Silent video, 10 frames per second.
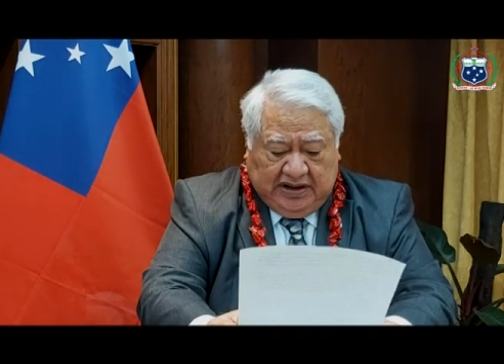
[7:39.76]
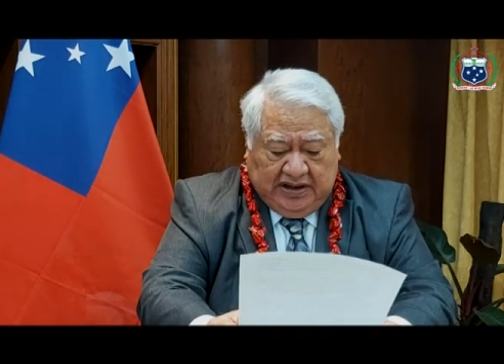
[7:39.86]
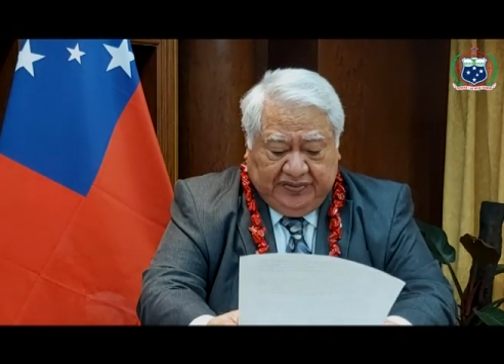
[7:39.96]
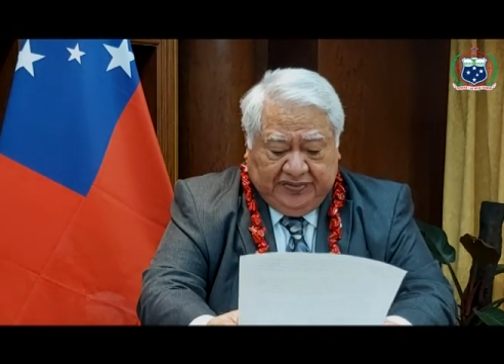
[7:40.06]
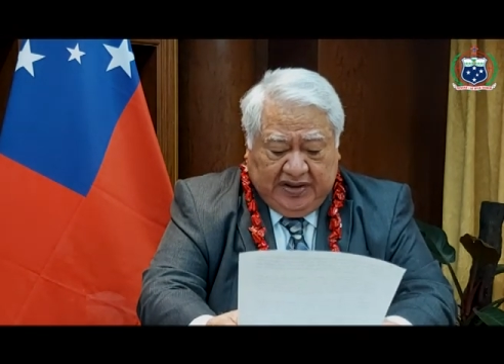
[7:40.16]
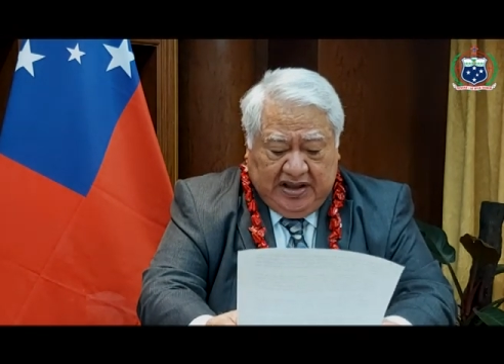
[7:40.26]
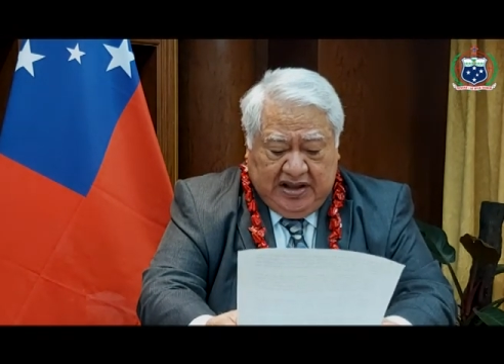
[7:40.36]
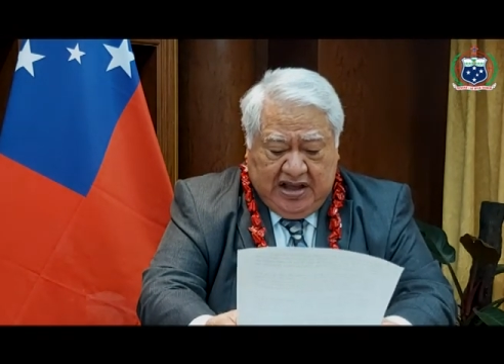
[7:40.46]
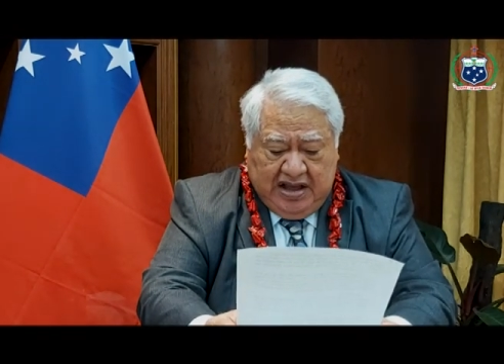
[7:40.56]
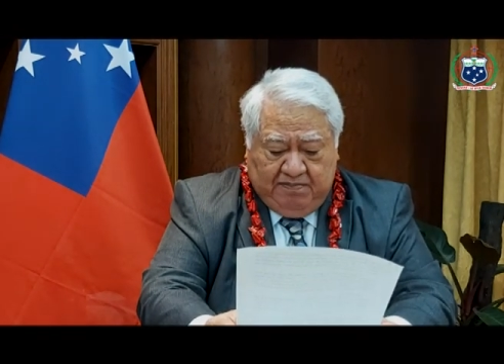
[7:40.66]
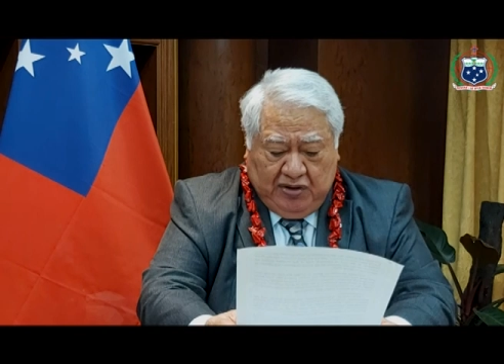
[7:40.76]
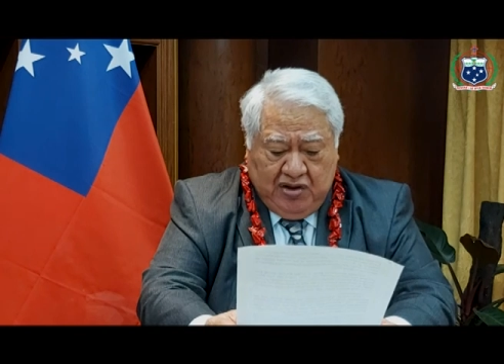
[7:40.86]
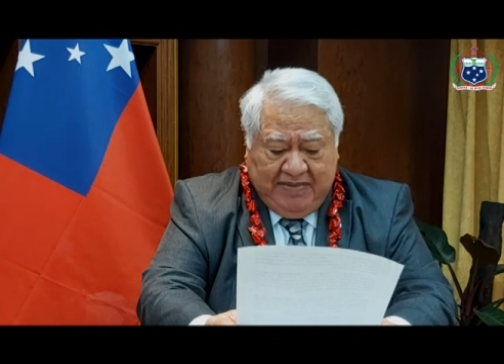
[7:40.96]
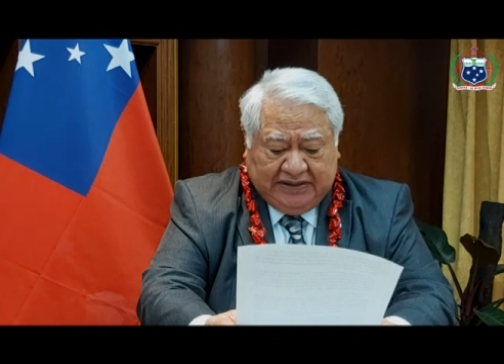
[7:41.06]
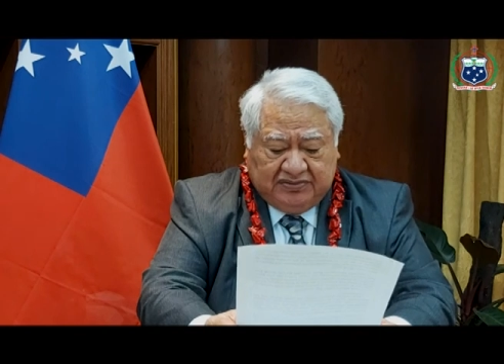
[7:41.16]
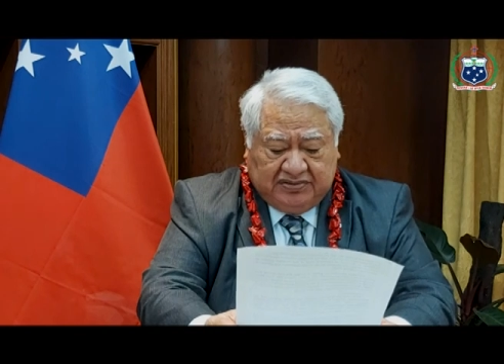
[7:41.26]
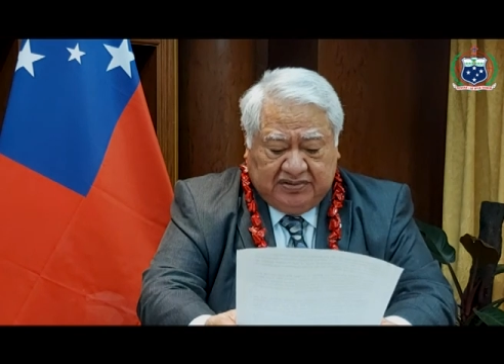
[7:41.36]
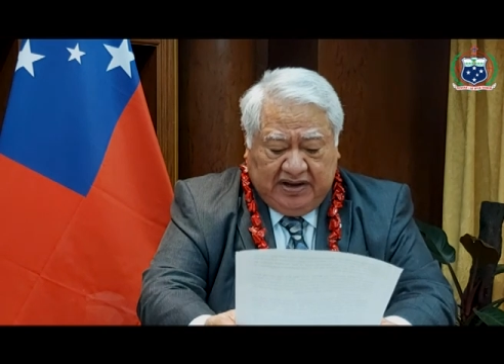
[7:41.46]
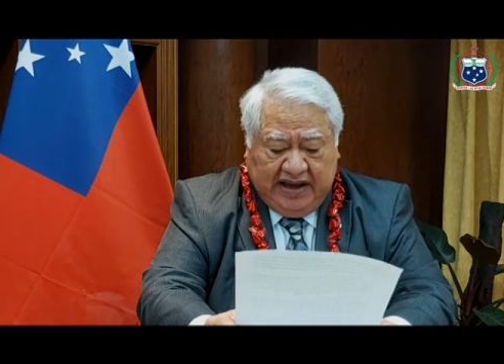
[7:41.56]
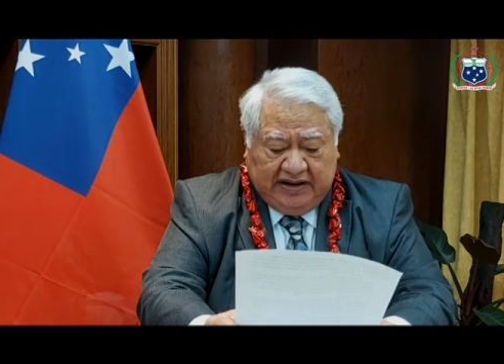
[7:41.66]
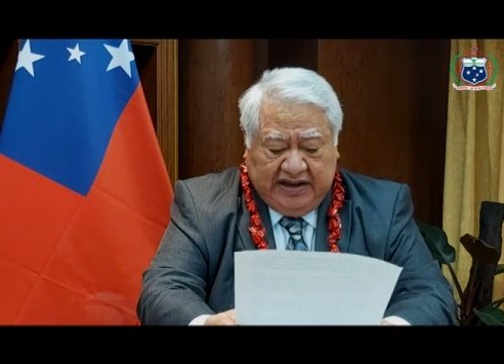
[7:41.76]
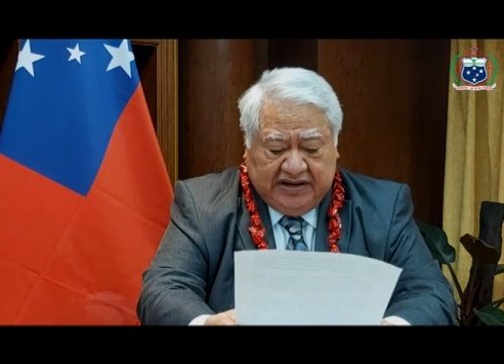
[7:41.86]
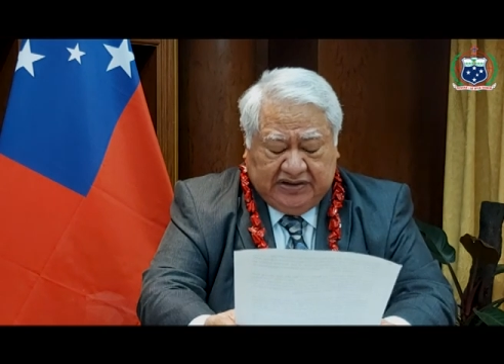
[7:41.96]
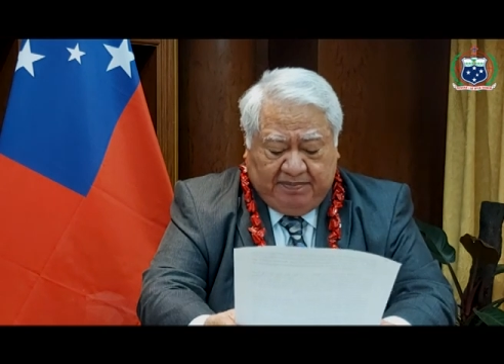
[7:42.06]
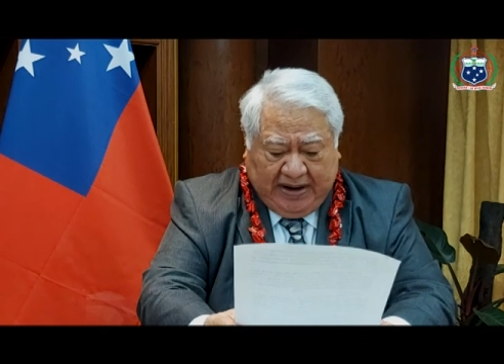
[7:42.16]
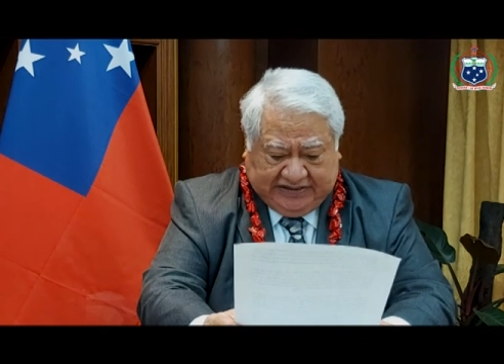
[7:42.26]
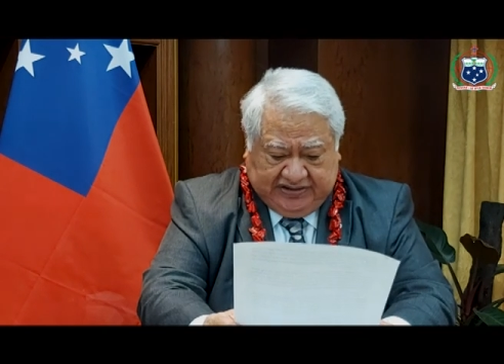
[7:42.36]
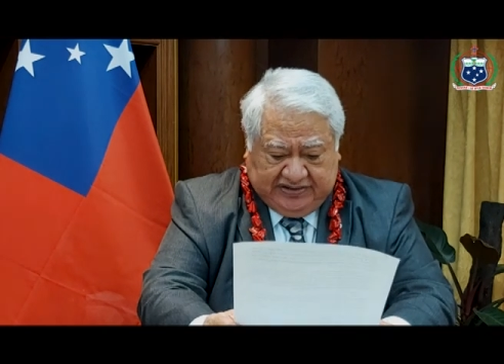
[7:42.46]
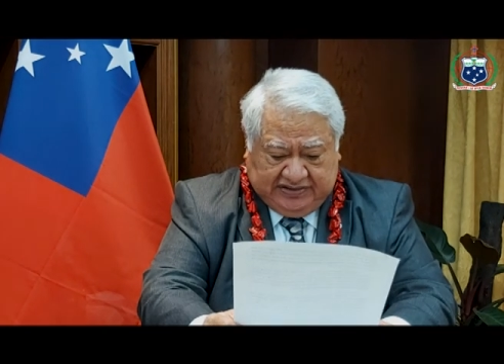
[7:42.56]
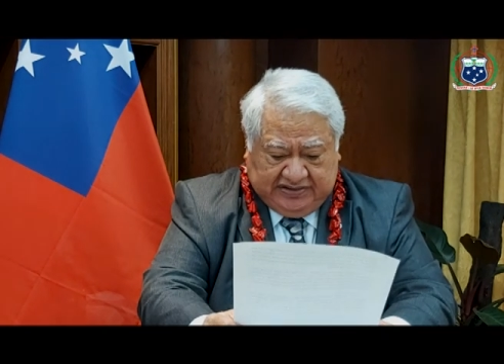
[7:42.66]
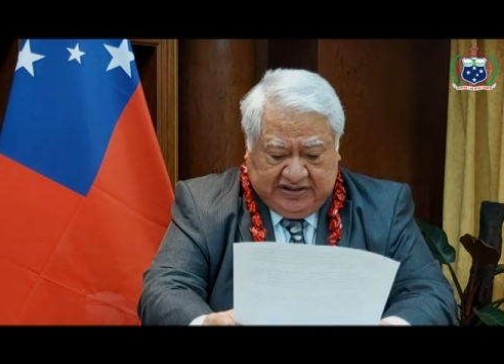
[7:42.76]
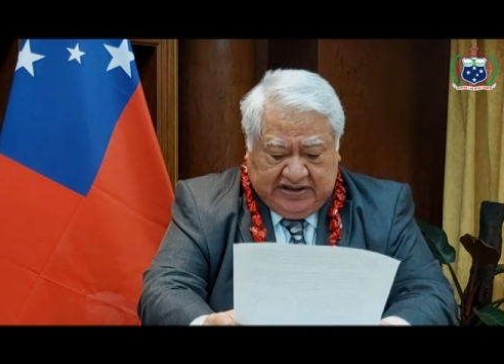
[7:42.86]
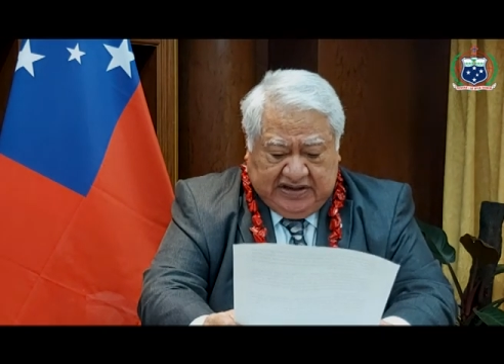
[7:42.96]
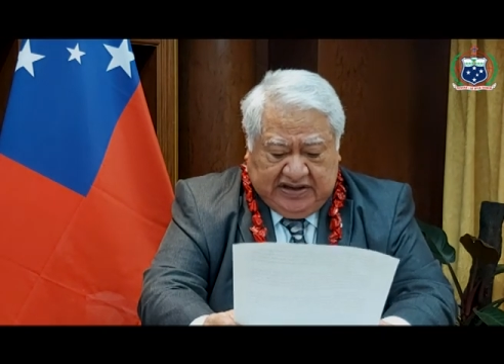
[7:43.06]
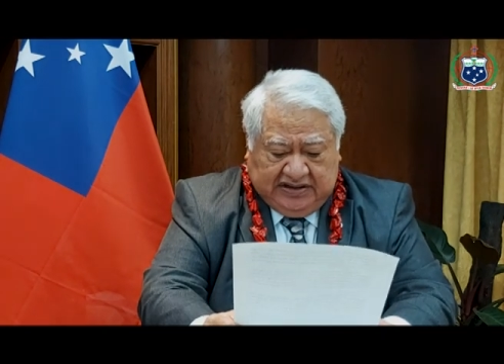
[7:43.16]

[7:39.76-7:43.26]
on employment and enterprises,